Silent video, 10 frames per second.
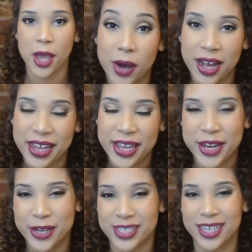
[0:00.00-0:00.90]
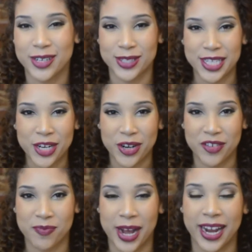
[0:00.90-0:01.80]
But here's a little secret
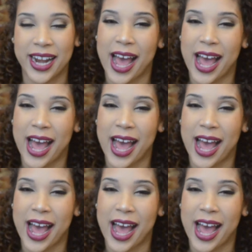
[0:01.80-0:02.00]
of mine.